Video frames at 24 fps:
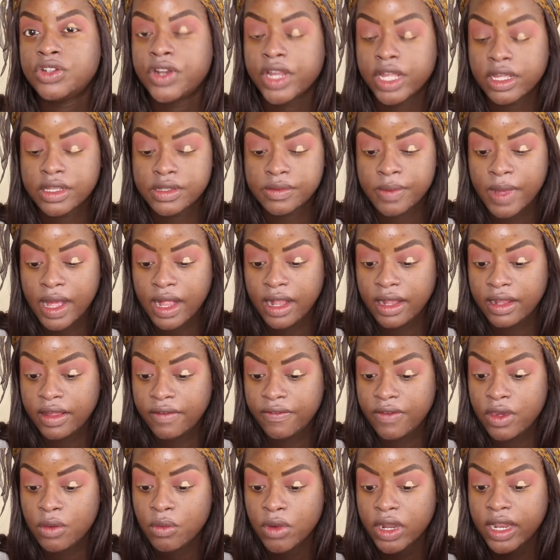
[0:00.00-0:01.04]
trick as well,
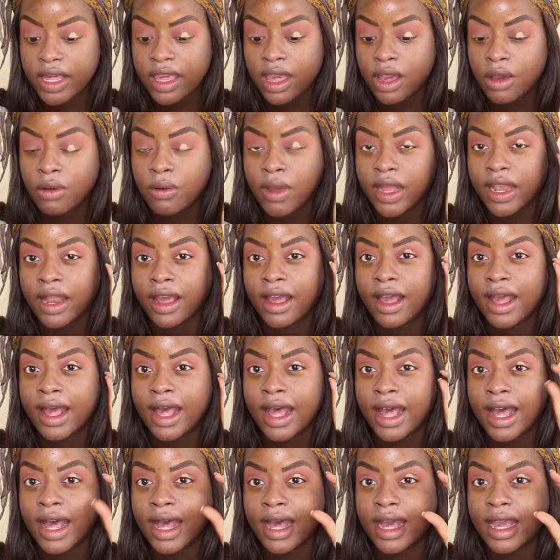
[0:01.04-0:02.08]
if you want to get quite a
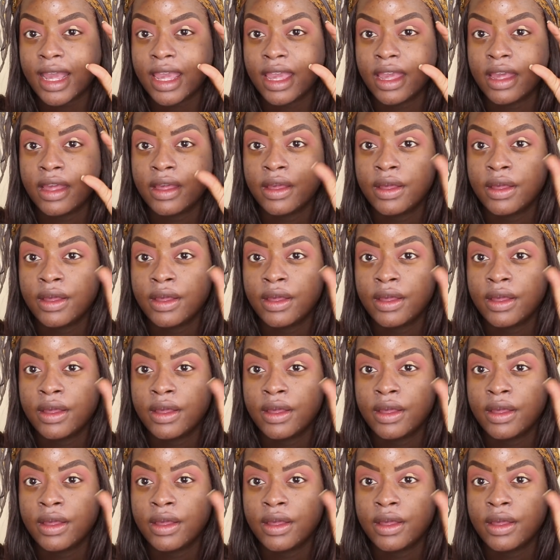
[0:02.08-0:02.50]
high